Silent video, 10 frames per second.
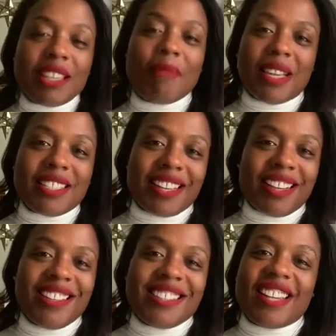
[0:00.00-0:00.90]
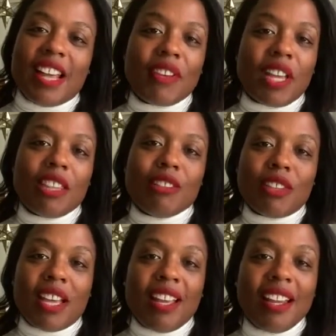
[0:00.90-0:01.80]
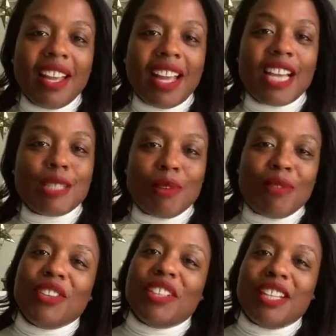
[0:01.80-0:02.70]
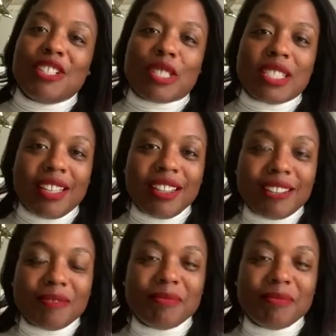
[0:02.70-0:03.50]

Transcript: best I can to navigate through that has been really interesting.